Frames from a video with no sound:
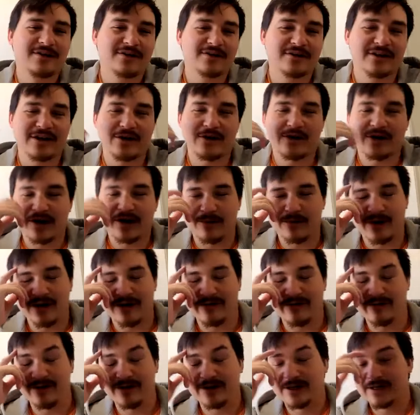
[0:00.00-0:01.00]
You're like, okay,
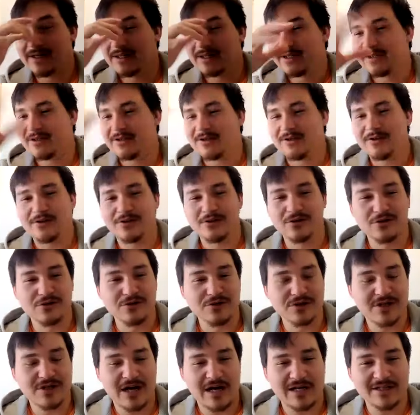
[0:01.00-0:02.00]
whatever. You
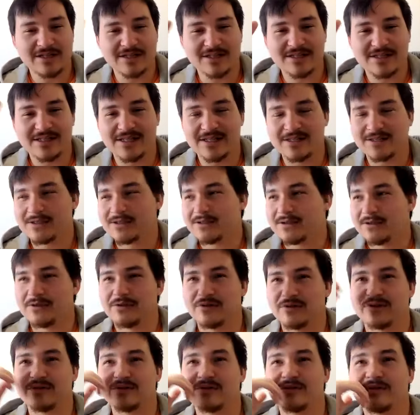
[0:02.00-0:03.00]
lose consciousness.
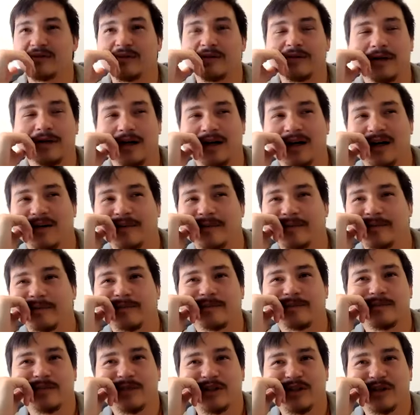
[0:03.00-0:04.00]
You
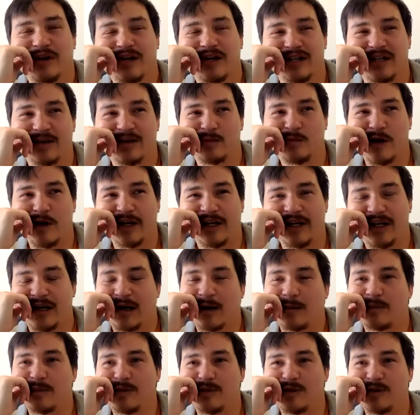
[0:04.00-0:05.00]
end up waking
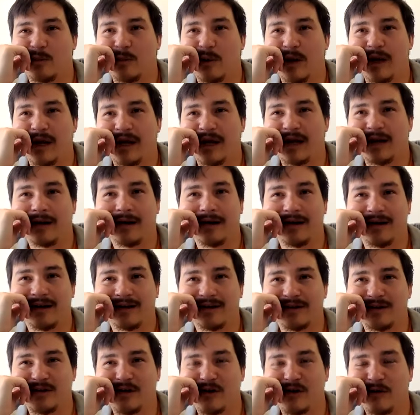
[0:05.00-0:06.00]
up in your bed
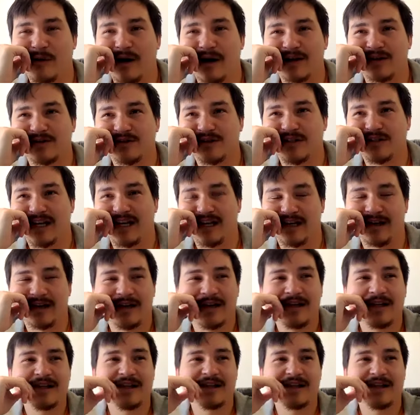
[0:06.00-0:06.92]
and you go about your day.